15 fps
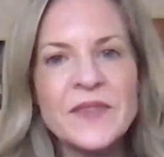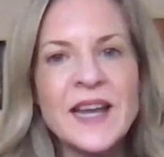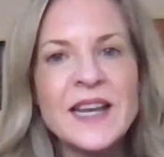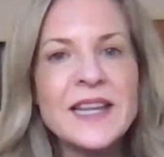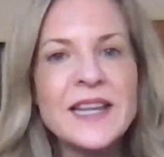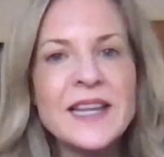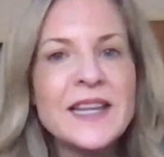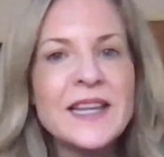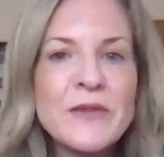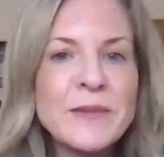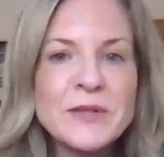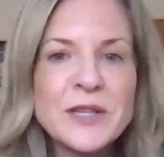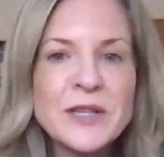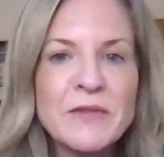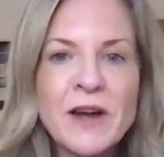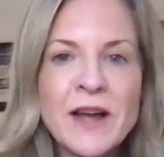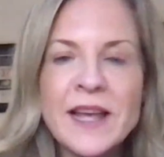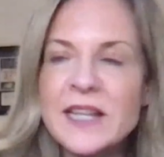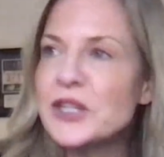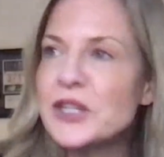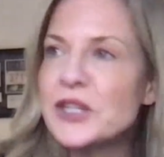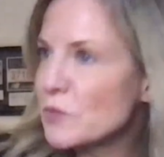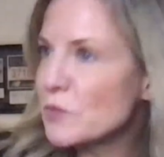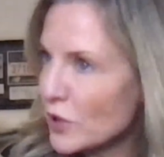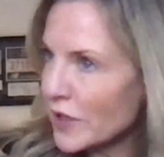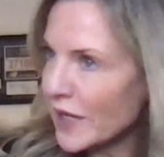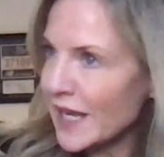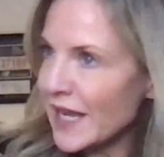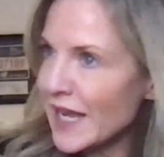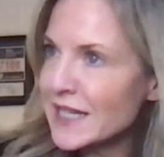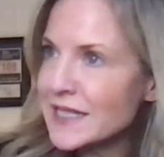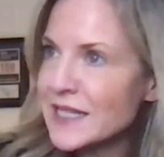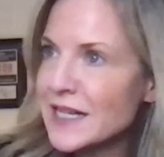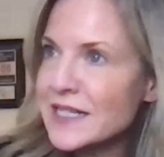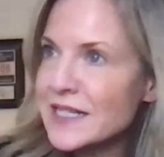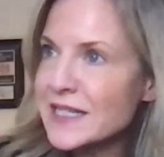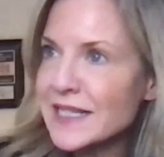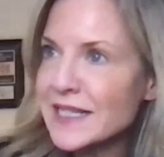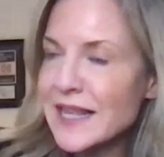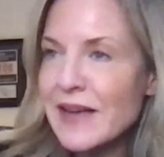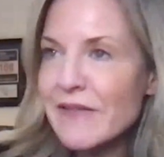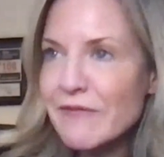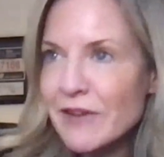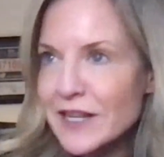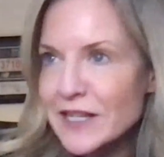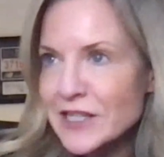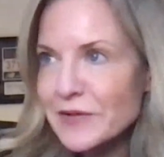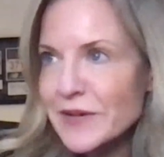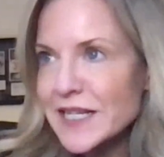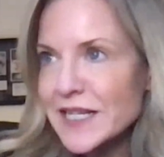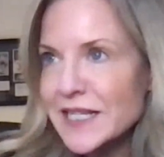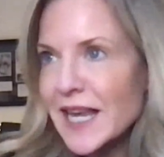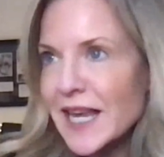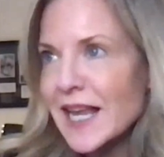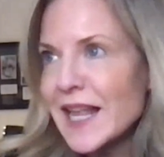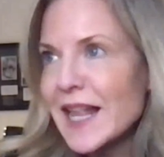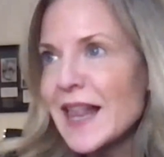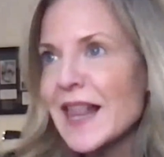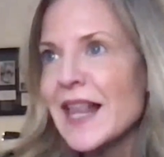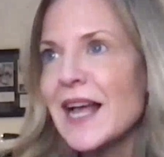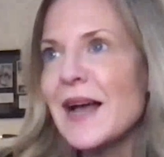And you're absolutely right. And children want to eat certain things that their friends are eating.